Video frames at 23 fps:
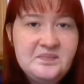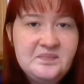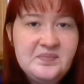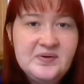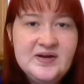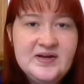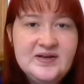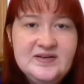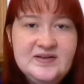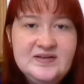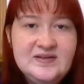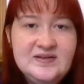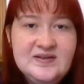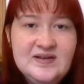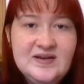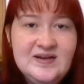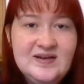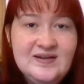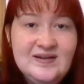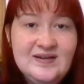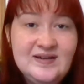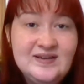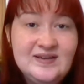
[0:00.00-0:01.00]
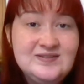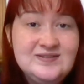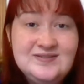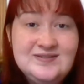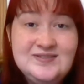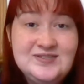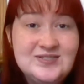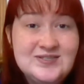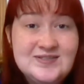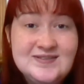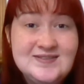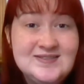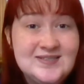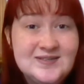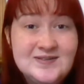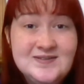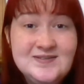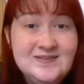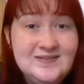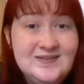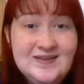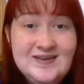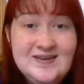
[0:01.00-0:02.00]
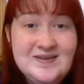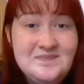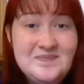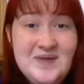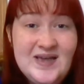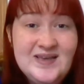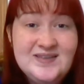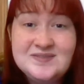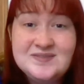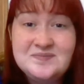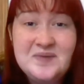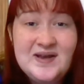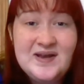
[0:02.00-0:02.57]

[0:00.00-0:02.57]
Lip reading: but it certainly makes